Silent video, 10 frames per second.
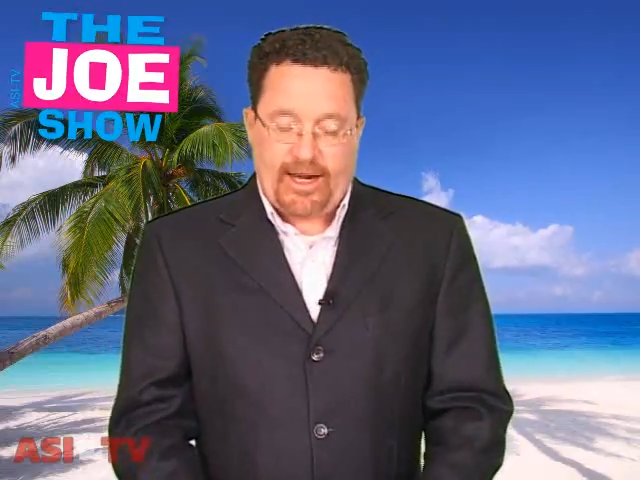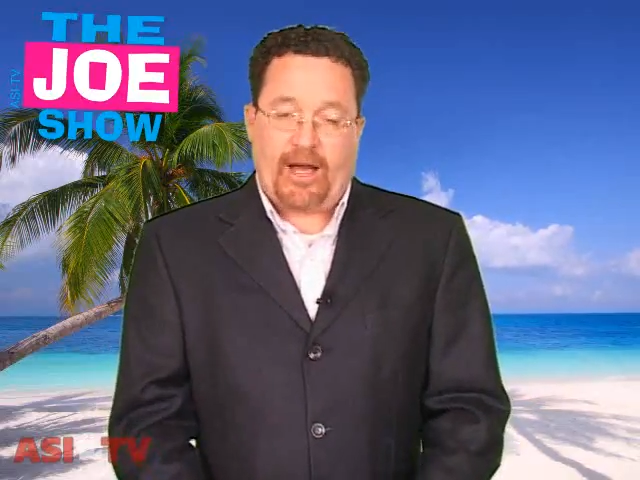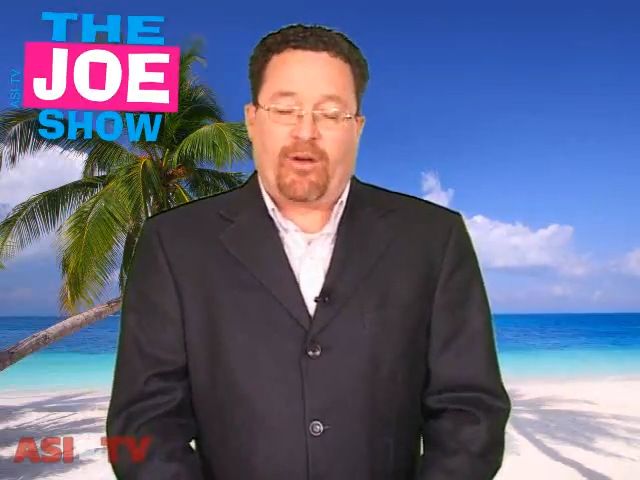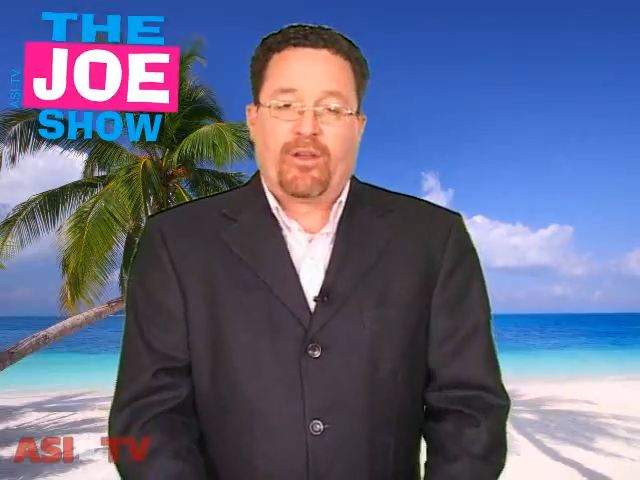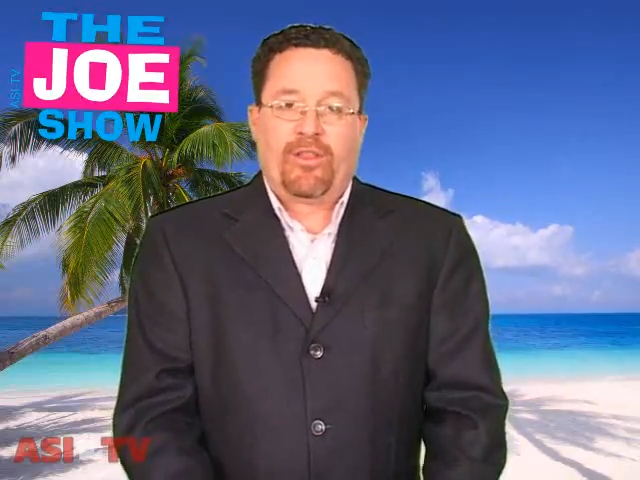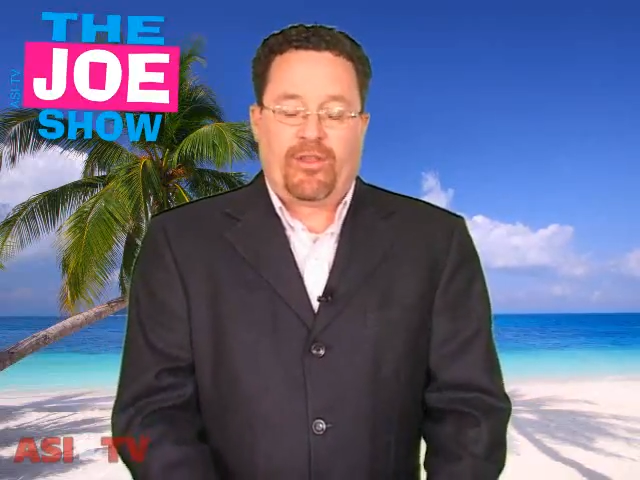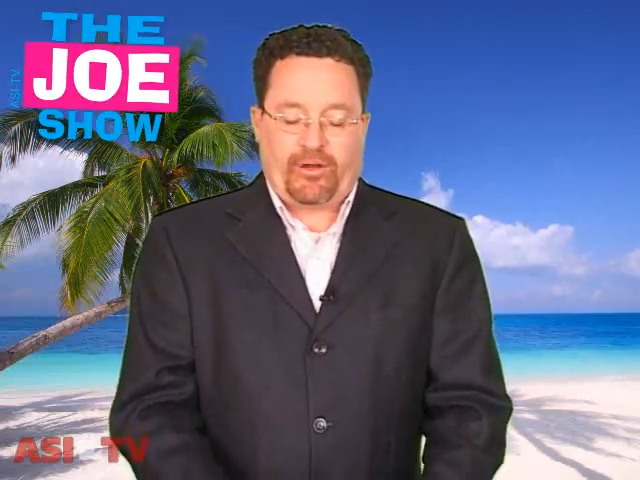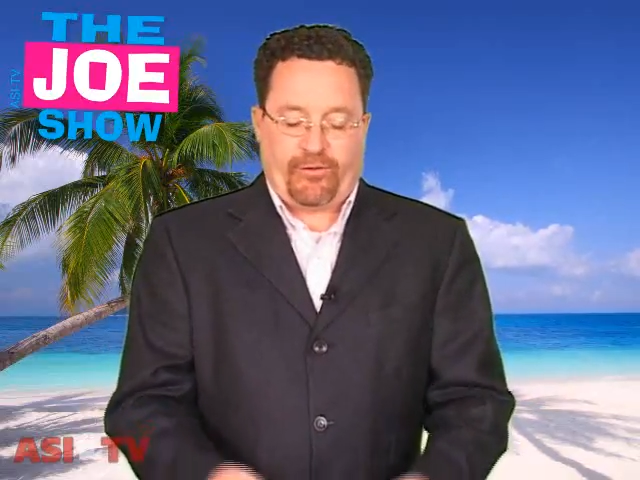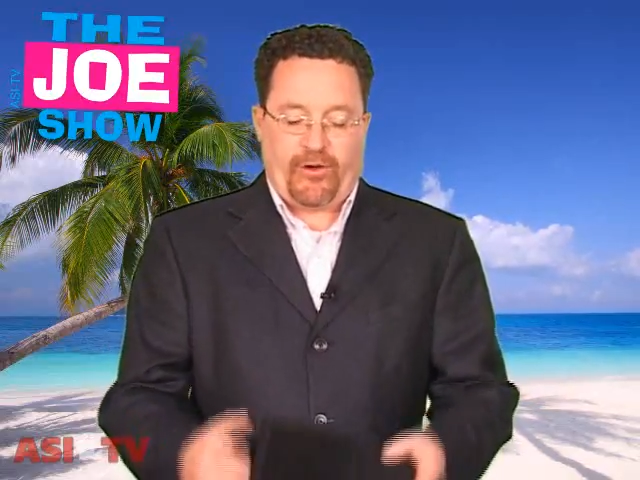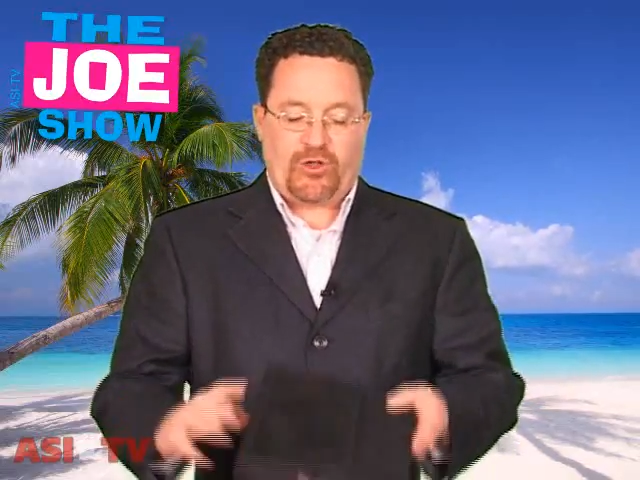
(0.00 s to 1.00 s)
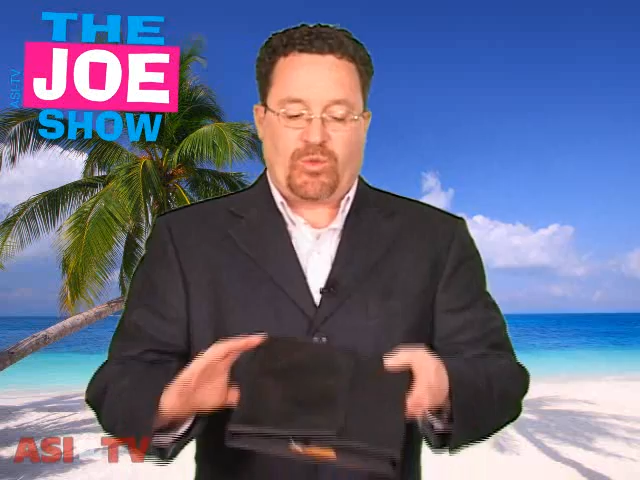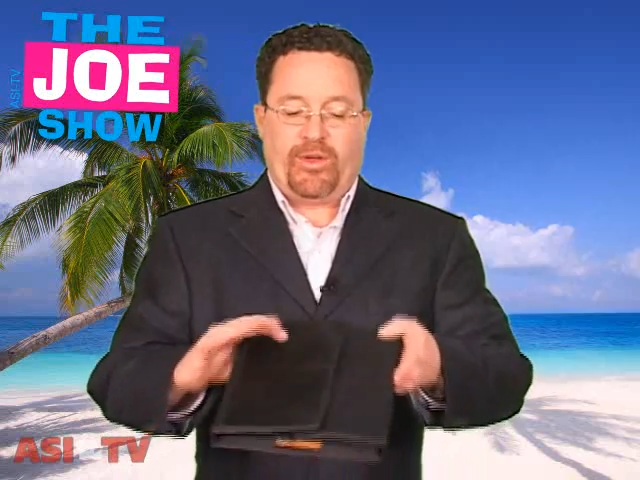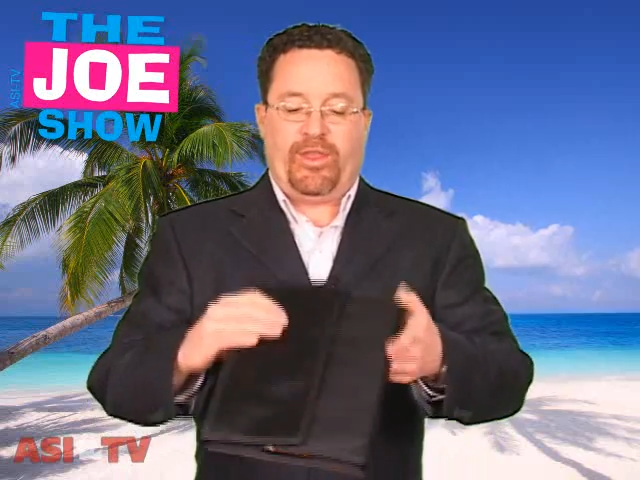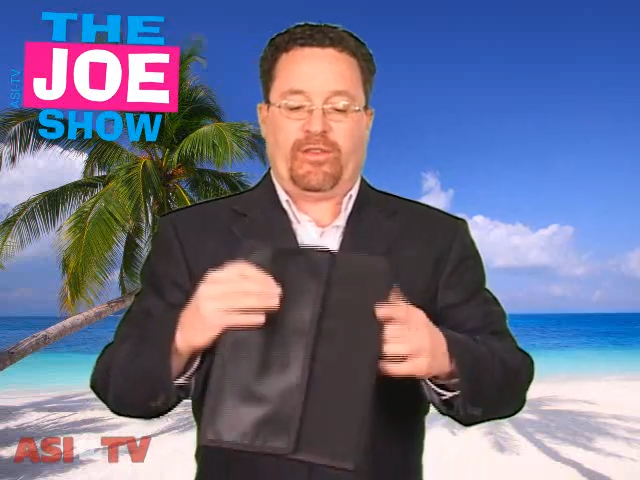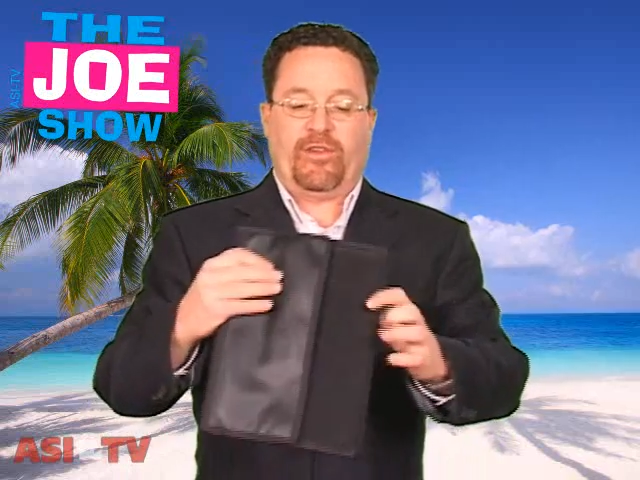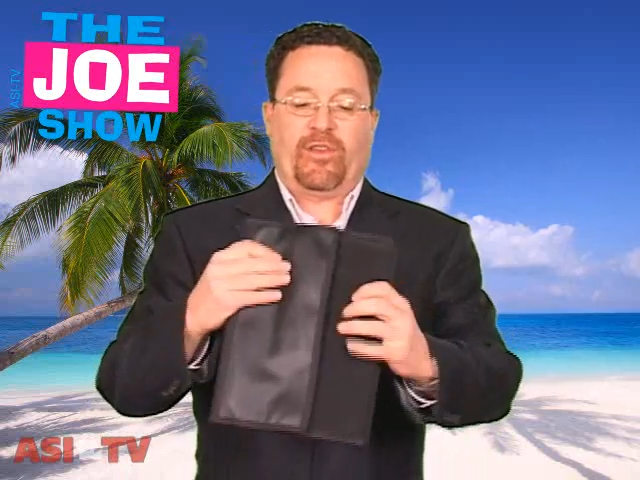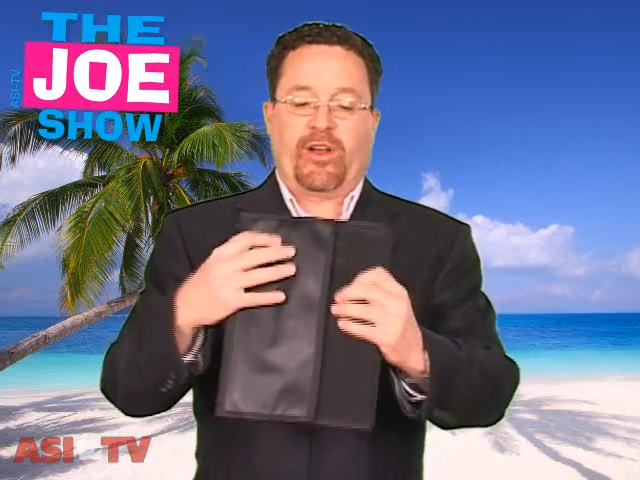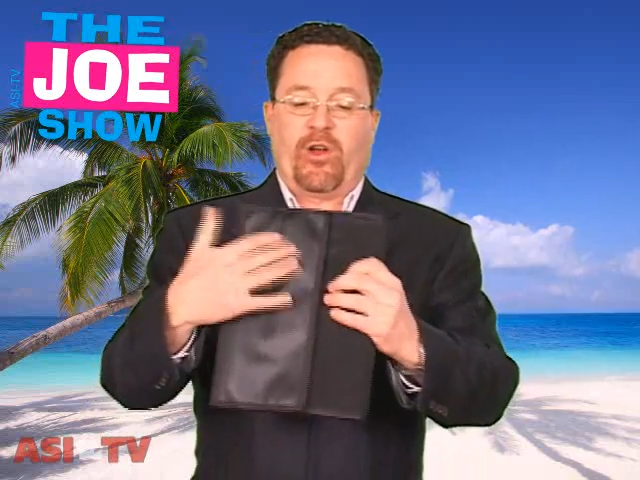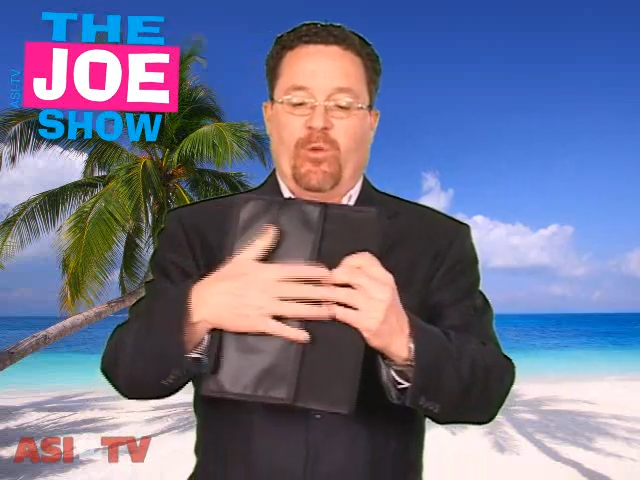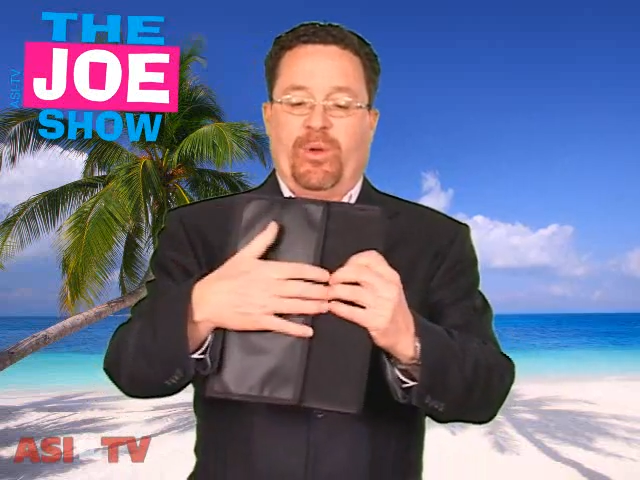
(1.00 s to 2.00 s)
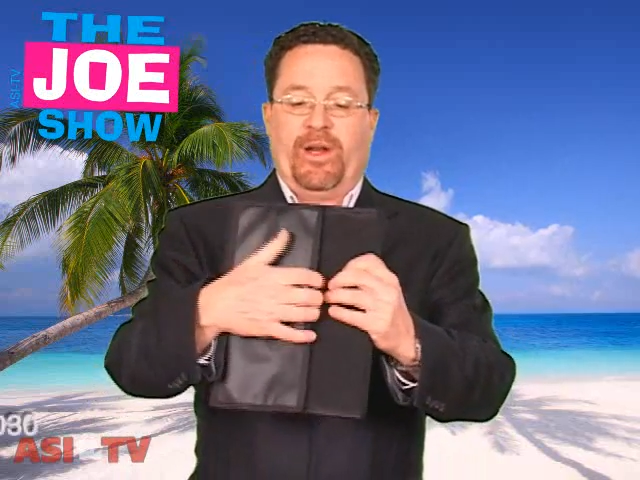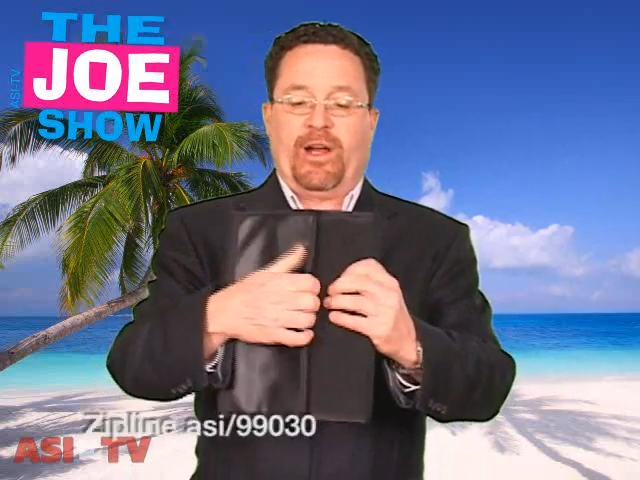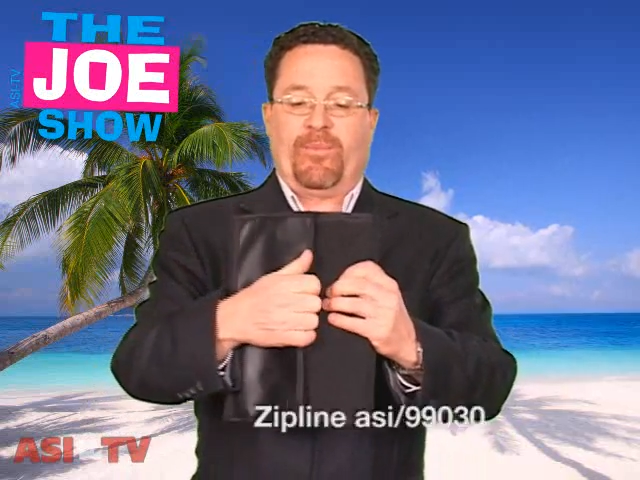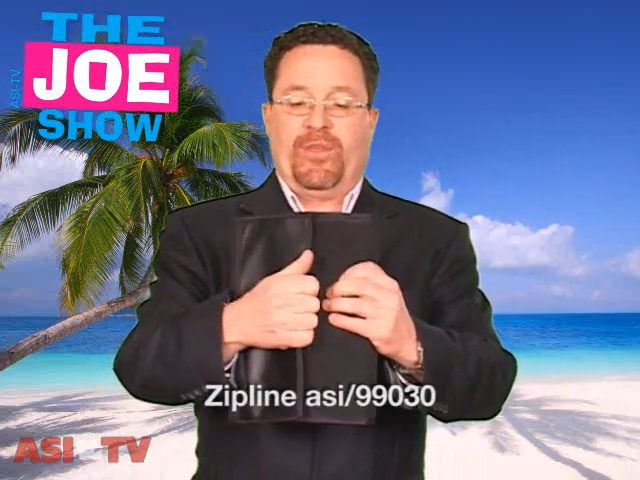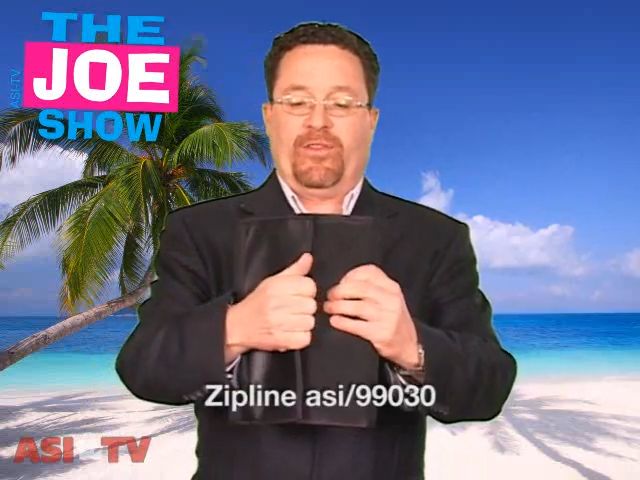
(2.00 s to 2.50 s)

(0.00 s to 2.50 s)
Now, this first one, I'm going to open it up.